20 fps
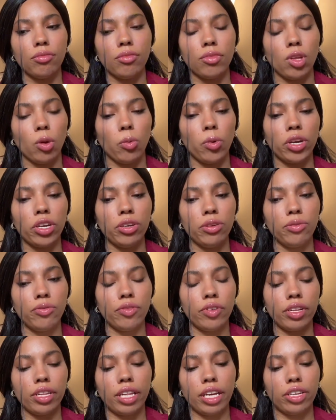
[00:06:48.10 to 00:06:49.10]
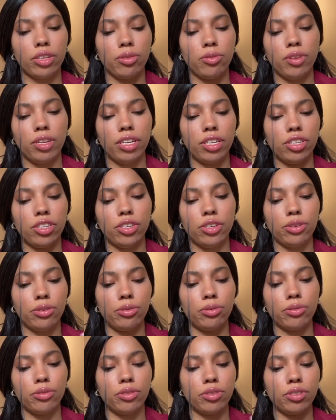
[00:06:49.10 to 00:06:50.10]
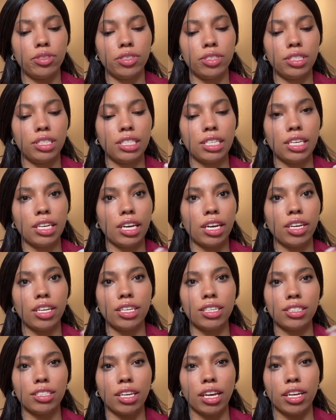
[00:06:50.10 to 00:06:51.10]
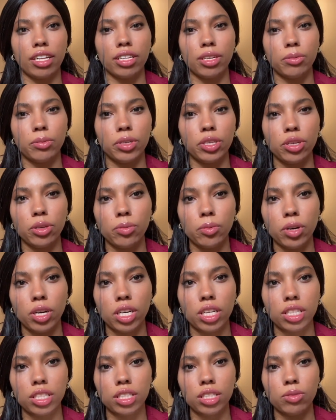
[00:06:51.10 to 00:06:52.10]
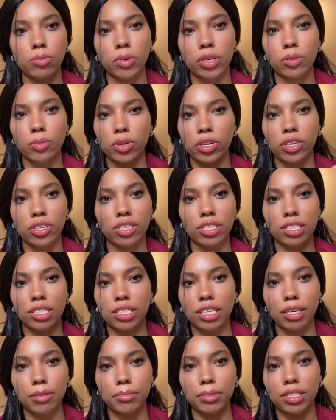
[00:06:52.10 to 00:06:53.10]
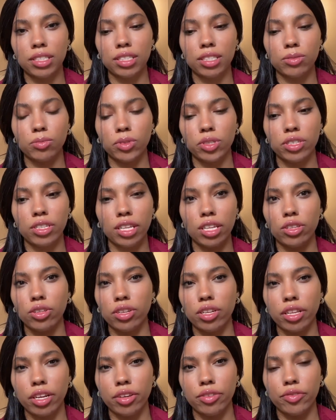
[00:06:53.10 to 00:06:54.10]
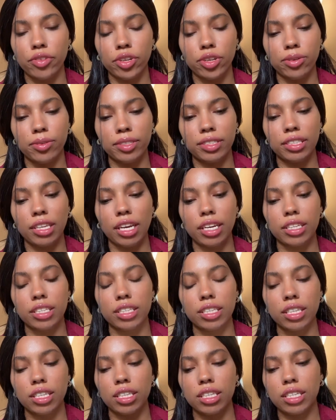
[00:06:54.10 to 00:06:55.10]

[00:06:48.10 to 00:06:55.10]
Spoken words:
What do you feel like you need to do to get exactly what you want? What are the steps? What do they look like for you exactly?